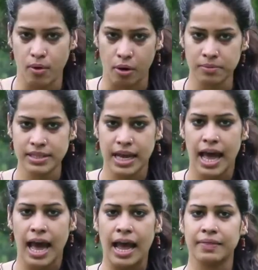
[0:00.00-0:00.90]
moms,
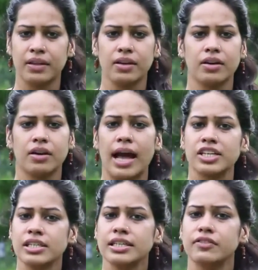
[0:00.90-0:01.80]
and they are
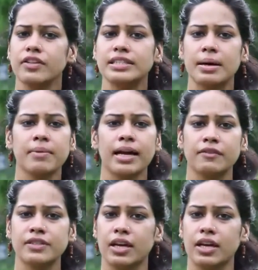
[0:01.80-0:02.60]
actually given some kind of